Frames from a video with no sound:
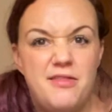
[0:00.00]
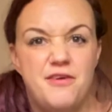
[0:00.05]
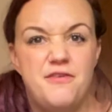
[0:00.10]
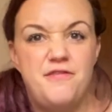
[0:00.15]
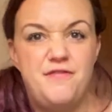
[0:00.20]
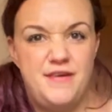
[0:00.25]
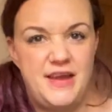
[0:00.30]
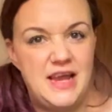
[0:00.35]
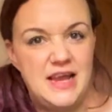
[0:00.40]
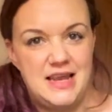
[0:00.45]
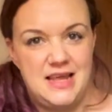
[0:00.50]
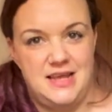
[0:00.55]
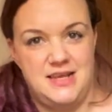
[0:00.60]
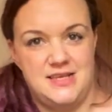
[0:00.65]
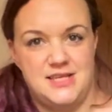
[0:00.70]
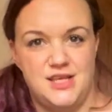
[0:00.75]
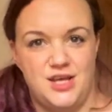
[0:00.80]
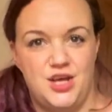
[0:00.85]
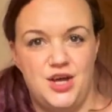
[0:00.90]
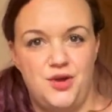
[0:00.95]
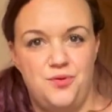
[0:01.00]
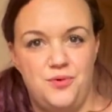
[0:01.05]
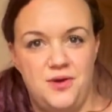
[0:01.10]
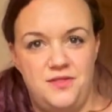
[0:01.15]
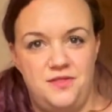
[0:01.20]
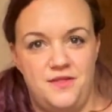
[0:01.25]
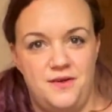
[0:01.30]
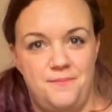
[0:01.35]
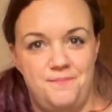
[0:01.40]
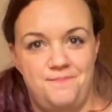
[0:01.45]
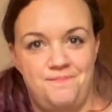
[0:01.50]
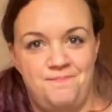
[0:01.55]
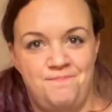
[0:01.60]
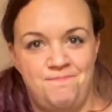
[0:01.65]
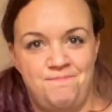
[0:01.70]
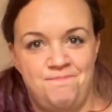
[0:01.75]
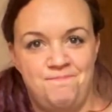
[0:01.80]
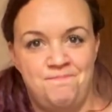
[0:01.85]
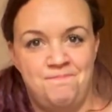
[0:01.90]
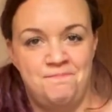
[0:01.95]
the feelings that go with them.
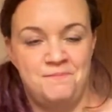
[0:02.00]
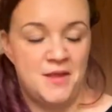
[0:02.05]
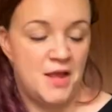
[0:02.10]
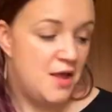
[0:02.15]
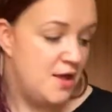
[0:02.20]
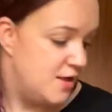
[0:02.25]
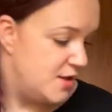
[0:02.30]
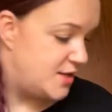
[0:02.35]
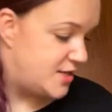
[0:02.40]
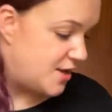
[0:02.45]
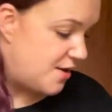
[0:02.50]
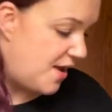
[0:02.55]
So